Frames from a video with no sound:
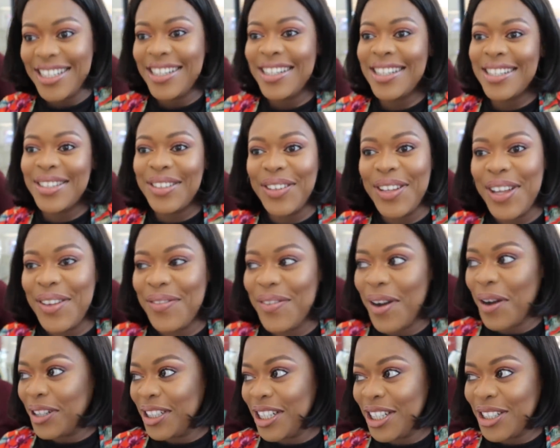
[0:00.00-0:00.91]
She needs a
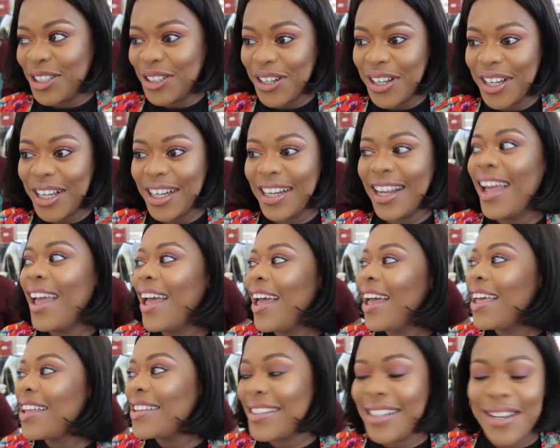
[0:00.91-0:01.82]
foundation,
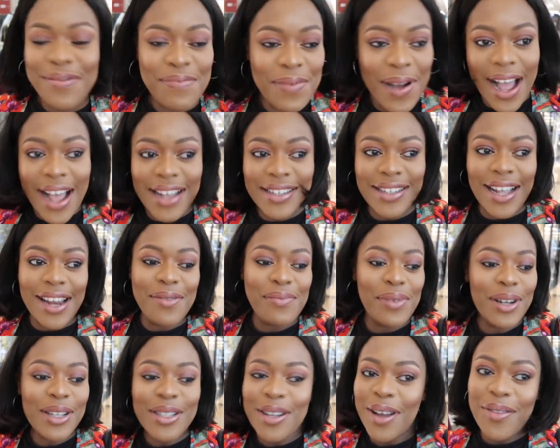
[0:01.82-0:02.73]
slippers, and a
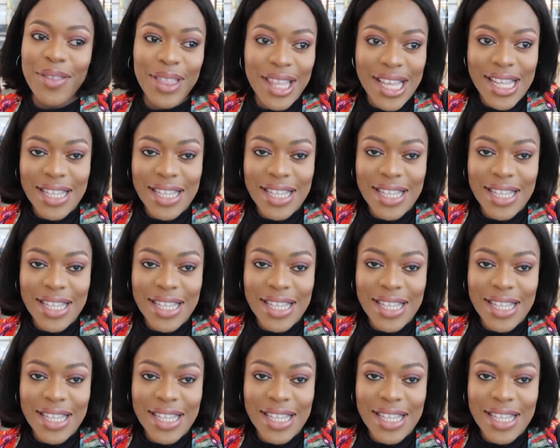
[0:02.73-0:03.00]
bunch of